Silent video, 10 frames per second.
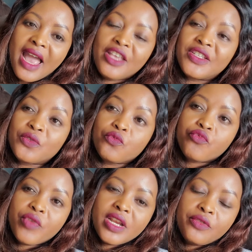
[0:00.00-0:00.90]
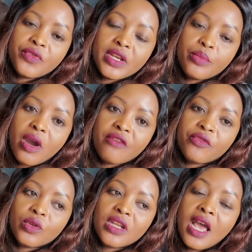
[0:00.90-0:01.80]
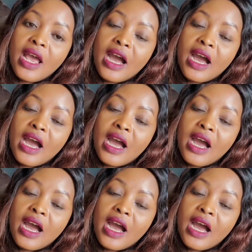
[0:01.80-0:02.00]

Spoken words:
It's really, really powerful.